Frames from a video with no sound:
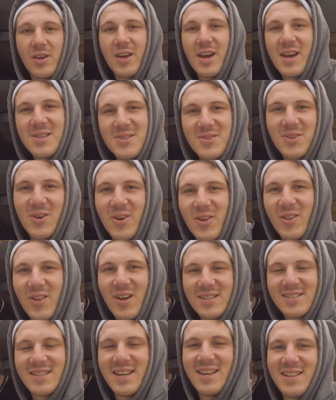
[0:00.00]
Okay, so
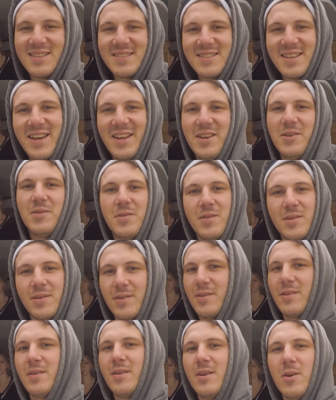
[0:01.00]
like Taylor said,
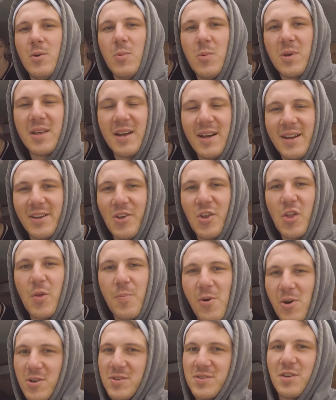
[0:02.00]
we can't go to the
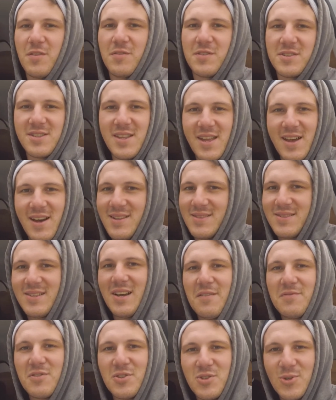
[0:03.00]
post office now. It's
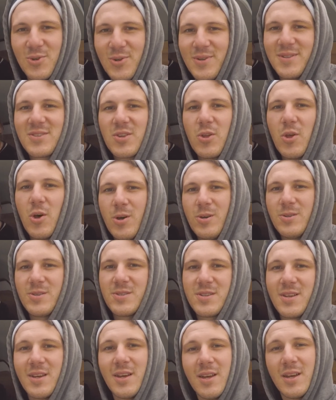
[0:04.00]
after 2, it's
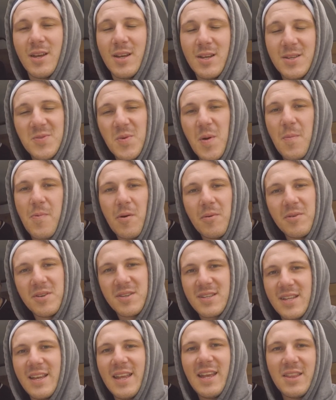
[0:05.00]
closed. So we're probably
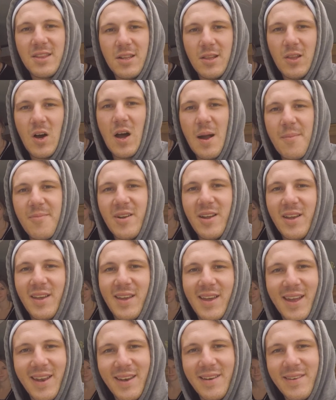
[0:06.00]
just going to hit the library
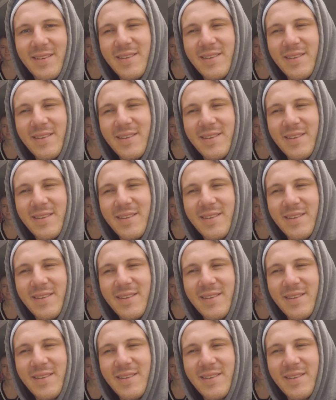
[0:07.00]
again.